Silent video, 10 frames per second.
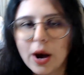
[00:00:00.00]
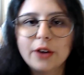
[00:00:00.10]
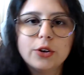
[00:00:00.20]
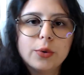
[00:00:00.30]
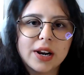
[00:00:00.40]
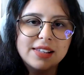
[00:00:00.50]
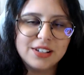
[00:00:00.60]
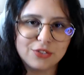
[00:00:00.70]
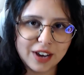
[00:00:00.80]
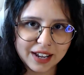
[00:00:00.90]
how do you run a
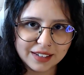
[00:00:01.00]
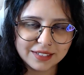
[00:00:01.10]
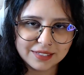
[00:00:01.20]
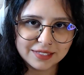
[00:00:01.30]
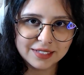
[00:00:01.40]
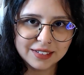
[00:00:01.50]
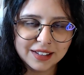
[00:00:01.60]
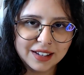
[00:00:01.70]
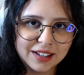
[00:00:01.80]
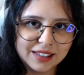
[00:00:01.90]
DeFi?
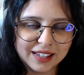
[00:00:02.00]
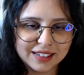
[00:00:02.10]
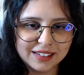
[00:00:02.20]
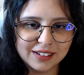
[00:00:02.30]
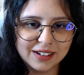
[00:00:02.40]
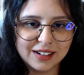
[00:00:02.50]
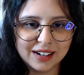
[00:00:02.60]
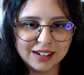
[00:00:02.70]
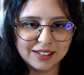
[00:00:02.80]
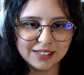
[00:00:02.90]
Like
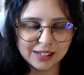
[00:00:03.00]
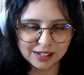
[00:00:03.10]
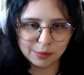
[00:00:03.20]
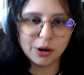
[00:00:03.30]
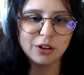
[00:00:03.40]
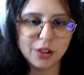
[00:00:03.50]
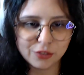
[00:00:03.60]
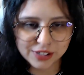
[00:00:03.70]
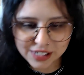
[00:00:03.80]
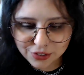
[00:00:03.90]
in a model of
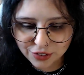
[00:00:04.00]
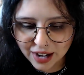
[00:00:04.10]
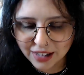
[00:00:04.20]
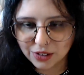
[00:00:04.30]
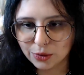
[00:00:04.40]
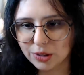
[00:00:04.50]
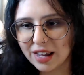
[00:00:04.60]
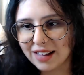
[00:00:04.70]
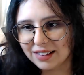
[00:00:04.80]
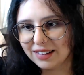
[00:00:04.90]
a DeFi, you
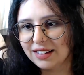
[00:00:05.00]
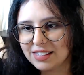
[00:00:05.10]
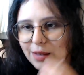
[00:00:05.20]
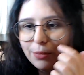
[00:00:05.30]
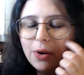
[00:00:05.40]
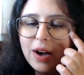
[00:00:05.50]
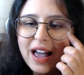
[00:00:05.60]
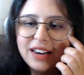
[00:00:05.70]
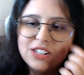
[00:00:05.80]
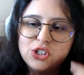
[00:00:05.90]
get like an example.
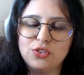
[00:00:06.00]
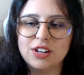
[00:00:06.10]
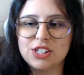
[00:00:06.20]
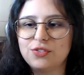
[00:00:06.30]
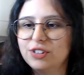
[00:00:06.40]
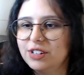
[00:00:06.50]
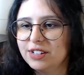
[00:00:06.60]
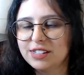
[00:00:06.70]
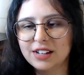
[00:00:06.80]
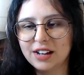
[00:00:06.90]
Alice
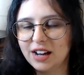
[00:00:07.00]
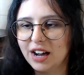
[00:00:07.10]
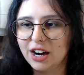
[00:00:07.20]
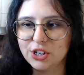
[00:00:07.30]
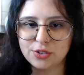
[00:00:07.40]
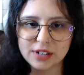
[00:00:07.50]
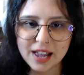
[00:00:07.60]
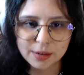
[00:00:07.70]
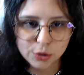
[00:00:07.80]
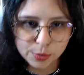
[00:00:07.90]
transfers 100
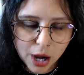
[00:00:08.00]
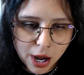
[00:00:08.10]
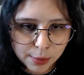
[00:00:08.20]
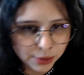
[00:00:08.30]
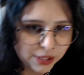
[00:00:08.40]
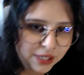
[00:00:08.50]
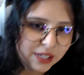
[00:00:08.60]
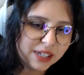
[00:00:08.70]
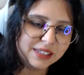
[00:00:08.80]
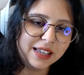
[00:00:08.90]
Atom to Bob,
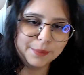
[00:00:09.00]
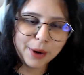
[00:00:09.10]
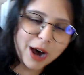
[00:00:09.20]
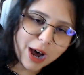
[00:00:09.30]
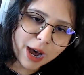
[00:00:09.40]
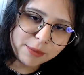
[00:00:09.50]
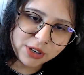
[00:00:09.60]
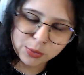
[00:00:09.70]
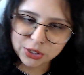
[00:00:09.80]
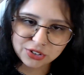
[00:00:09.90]
then Bob
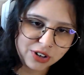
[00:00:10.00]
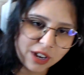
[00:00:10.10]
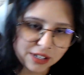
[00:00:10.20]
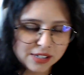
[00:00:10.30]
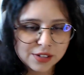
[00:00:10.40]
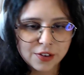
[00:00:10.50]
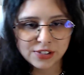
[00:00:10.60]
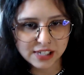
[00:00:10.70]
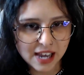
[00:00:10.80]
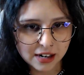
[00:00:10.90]
withdraws
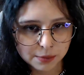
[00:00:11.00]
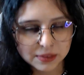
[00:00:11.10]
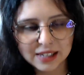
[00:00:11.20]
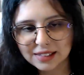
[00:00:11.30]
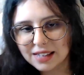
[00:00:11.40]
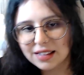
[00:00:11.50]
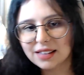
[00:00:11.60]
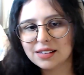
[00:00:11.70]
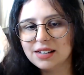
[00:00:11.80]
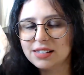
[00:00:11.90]
50 Atom. Like
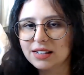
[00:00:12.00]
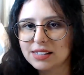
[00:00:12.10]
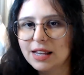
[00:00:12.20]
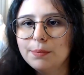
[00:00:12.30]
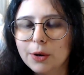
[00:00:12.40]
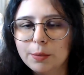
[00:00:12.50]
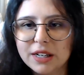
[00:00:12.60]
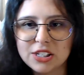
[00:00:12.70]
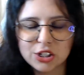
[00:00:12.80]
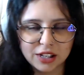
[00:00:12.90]
that is an example, but
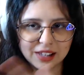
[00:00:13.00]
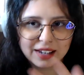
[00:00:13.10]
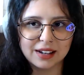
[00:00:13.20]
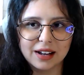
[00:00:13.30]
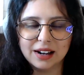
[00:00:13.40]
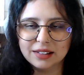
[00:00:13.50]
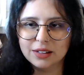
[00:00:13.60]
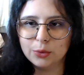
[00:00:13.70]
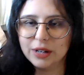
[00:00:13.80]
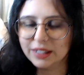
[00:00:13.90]
it's not like
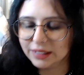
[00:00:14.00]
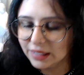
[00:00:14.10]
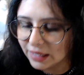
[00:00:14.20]
the run.